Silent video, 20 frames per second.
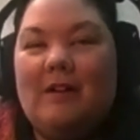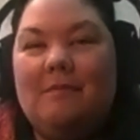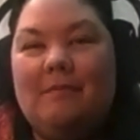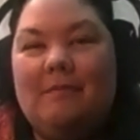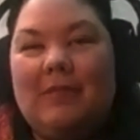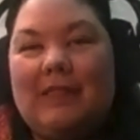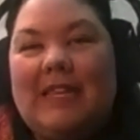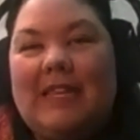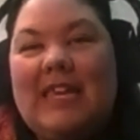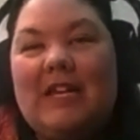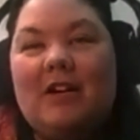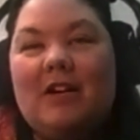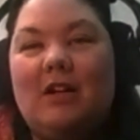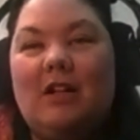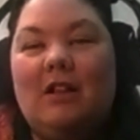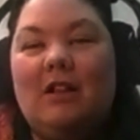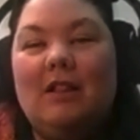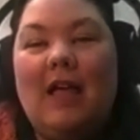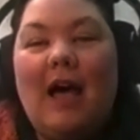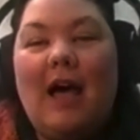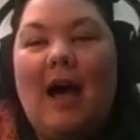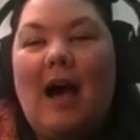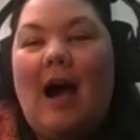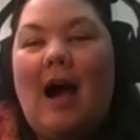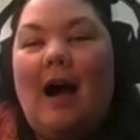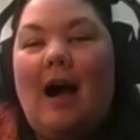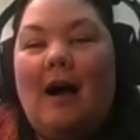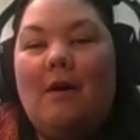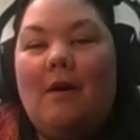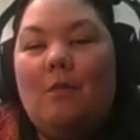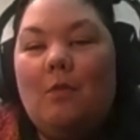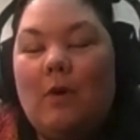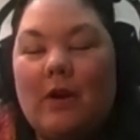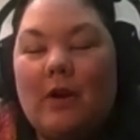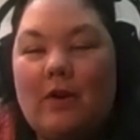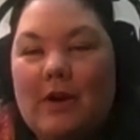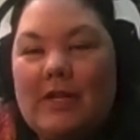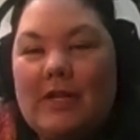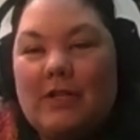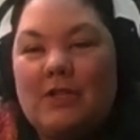legal, we're
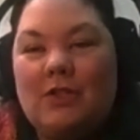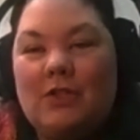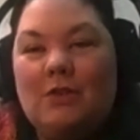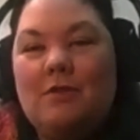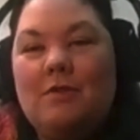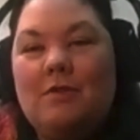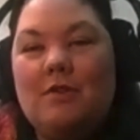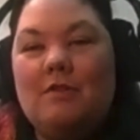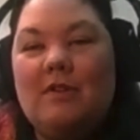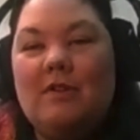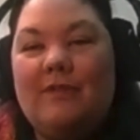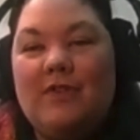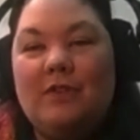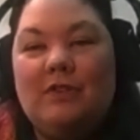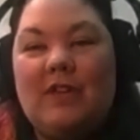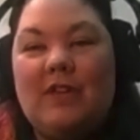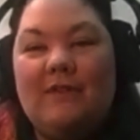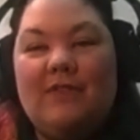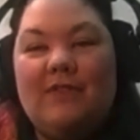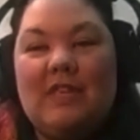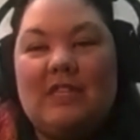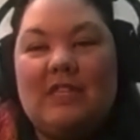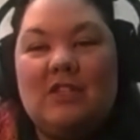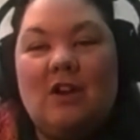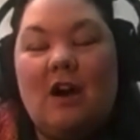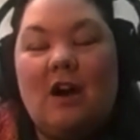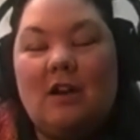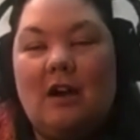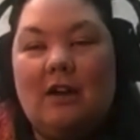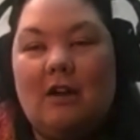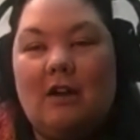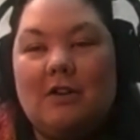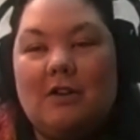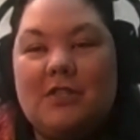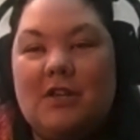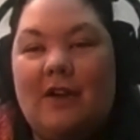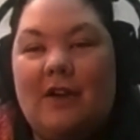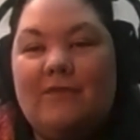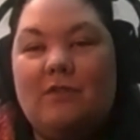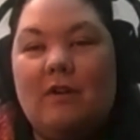going to sue you if you give this talk on our
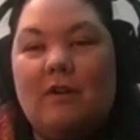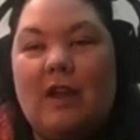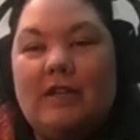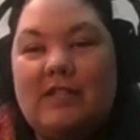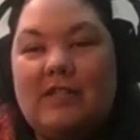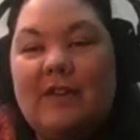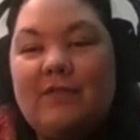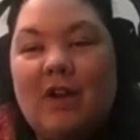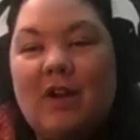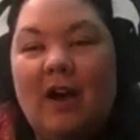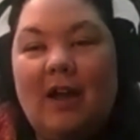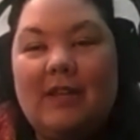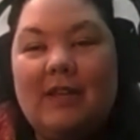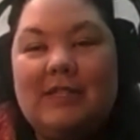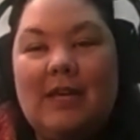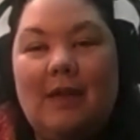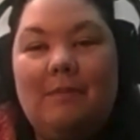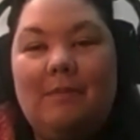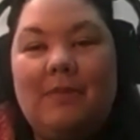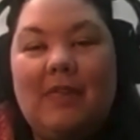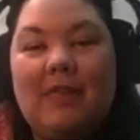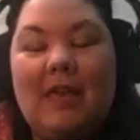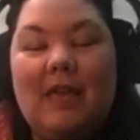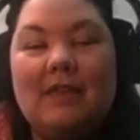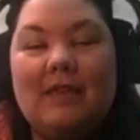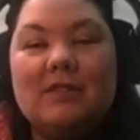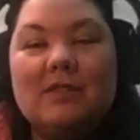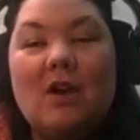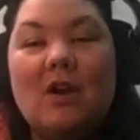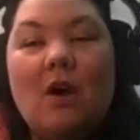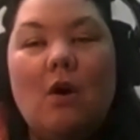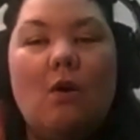software at DEF CON type thing,